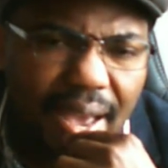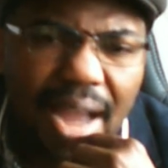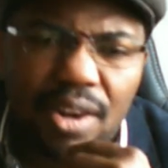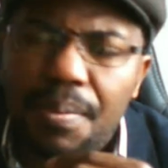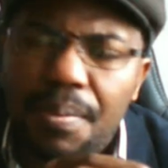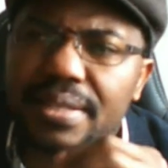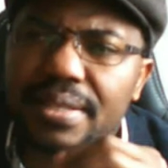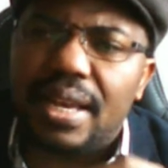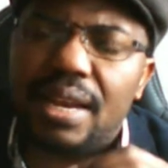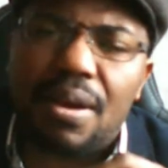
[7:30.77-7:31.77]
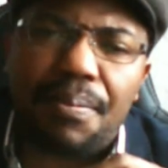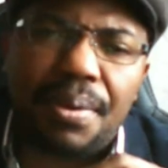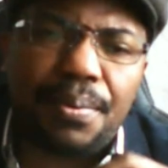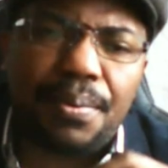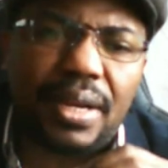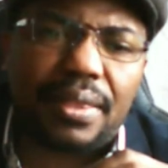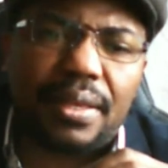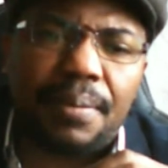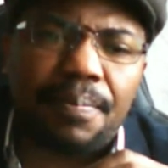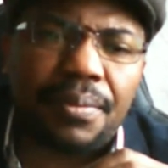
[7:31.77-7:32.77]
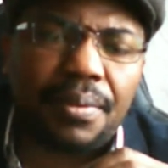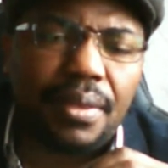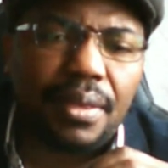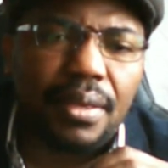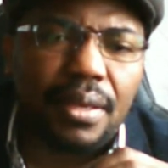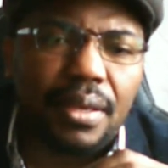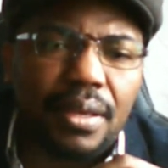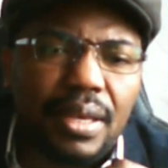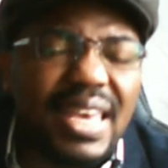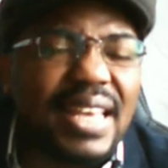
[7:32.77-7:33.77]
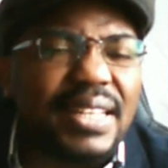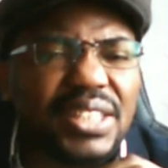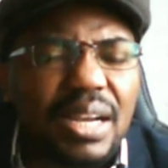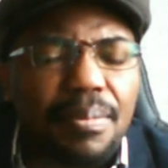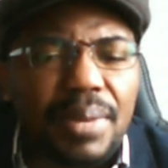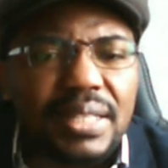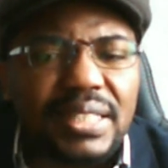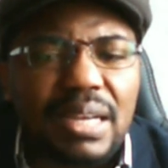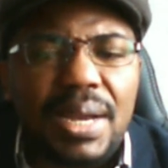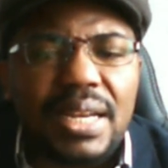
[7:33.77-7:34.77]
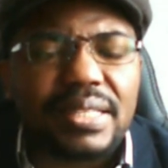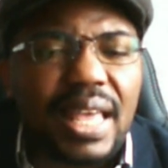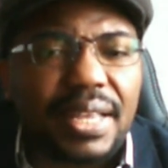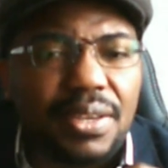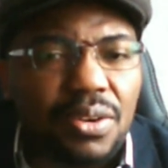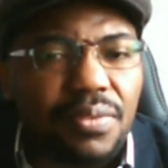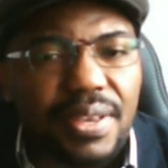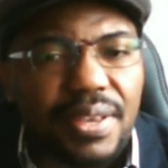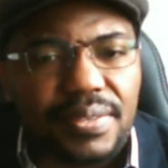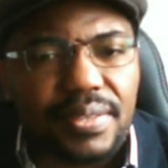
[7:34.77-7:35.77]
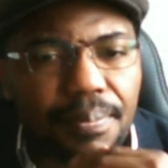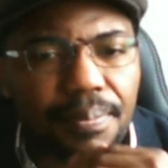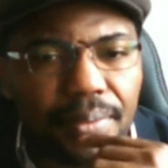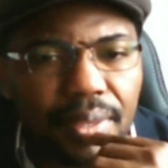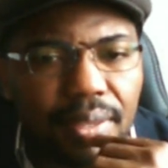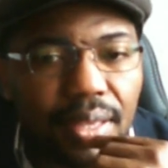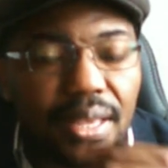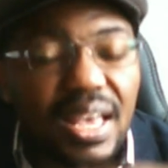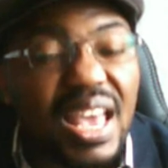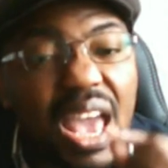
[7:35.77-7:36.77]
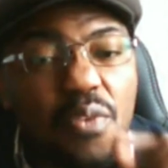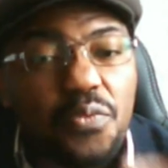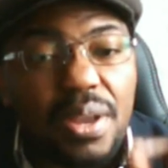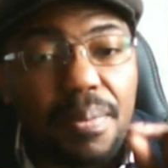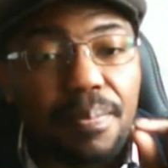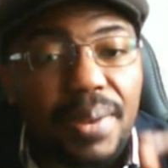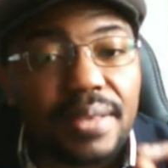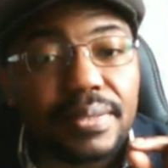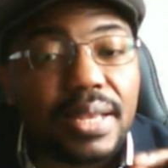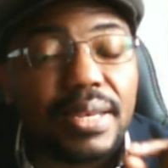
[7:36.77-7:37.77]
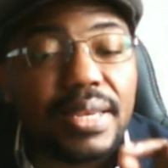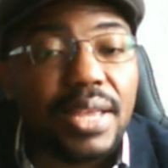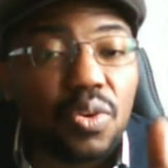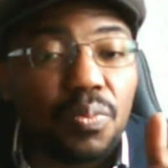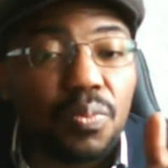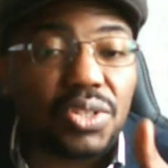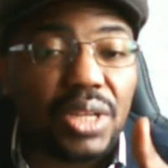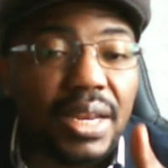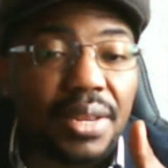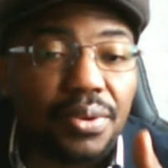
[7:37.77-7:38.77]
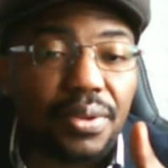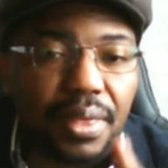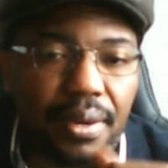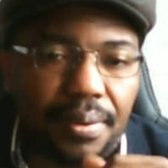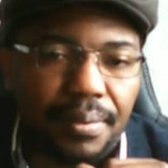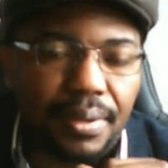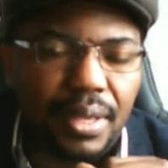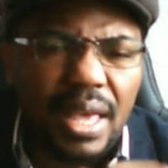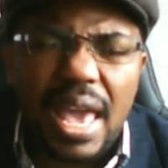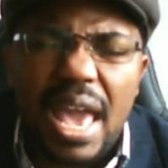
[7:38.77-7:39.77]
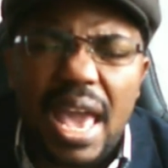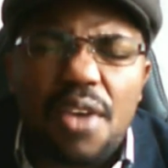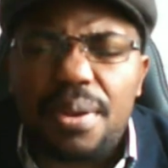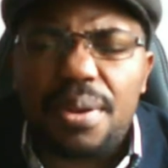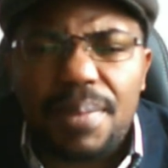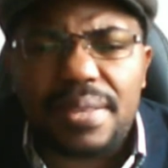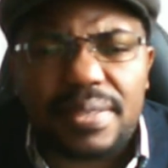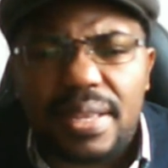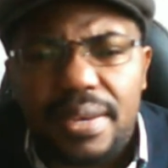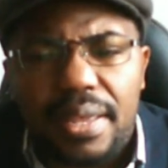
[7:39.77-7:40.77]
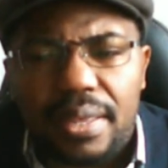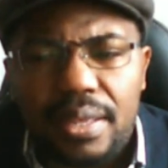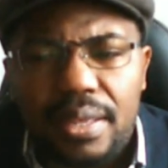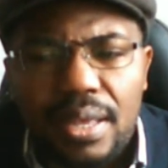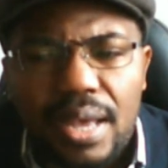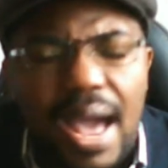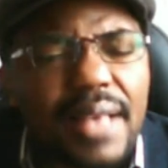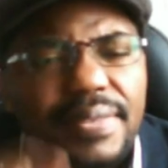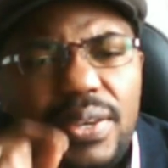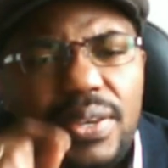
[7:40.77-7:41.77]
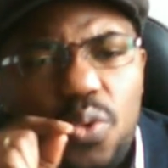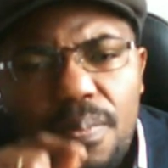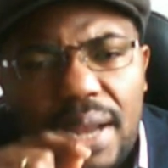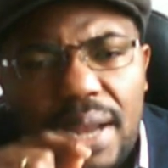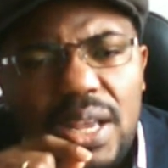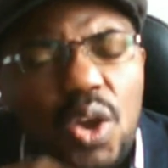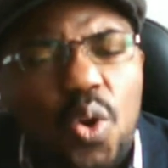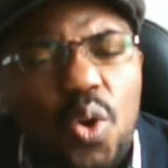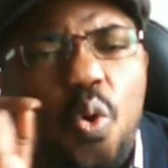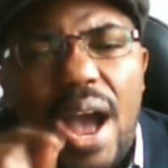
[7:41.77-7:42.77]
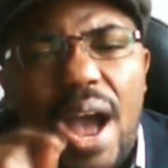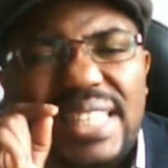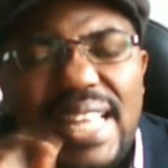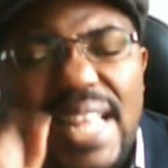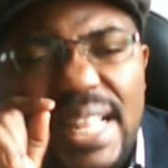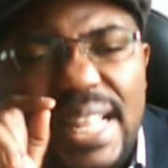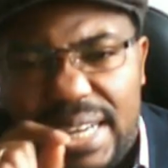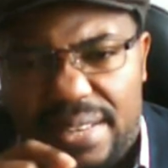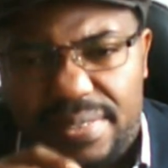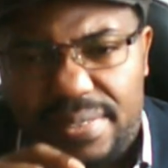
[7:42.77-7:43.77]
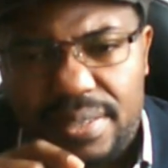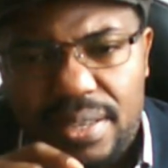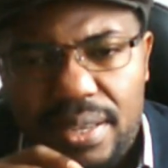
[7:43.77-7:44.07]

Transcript: I normally tell our people that in German is like university. Every blessed day you must learn a new thing. Every blessed day, as a human who has interest